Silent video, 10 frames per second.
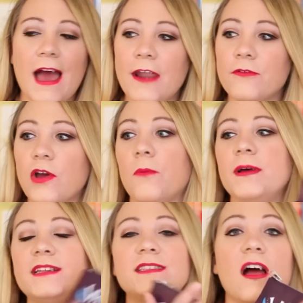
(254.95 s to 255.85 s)
I don't know,
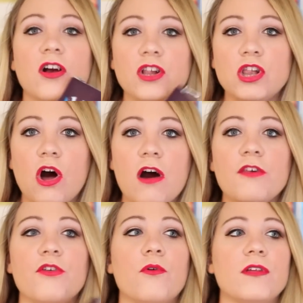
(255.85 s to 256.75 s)
but it's not
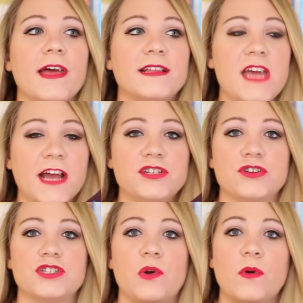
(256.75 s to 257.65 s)
cloth or, like,
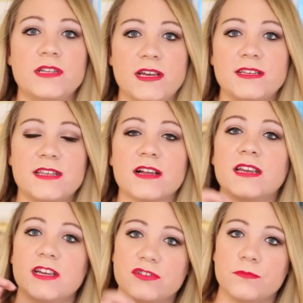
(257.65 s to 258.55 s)
texture, so it's not
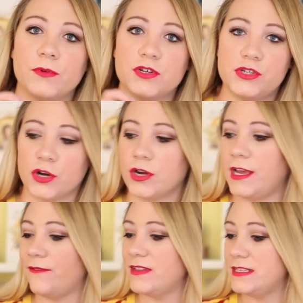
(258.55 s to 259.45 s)
gonna get super
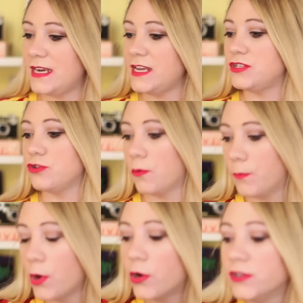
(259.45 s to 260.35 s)
dirty if it stays in your
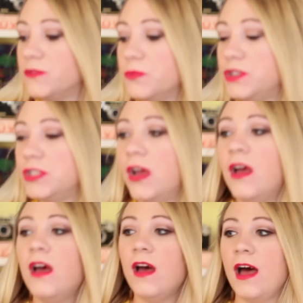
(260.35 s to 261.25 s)
purse, which,
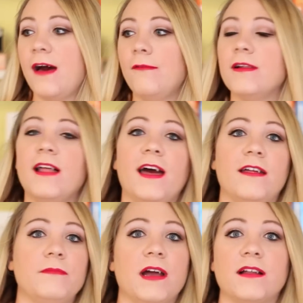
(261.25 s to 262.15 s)
I'm
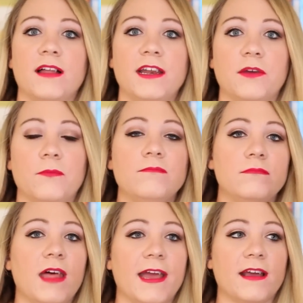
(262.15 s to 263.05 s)
not gonna lie to you,
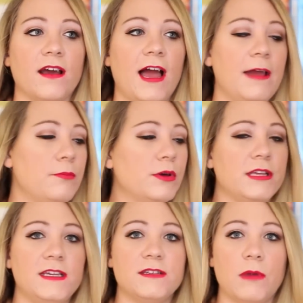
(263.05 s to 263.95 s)
like, I put
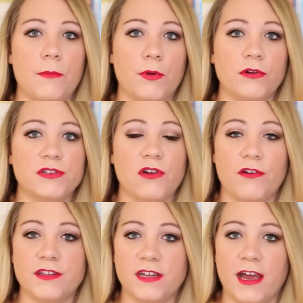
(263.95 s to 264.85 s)
these in my purse
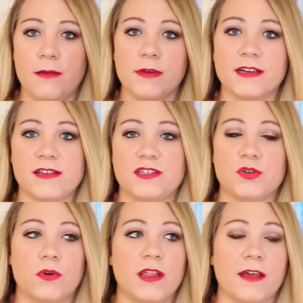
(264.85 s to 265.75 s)
all the time because I
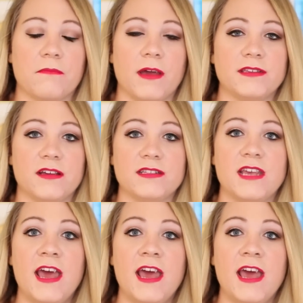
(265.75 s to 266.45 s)
store, like, my son's